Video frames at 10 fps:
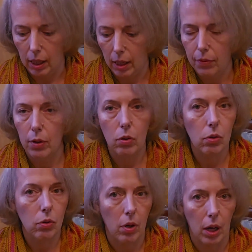If you do
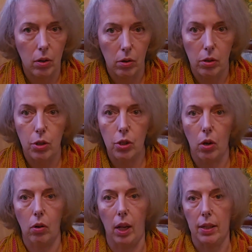triangular
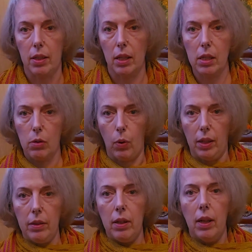shawl like this one,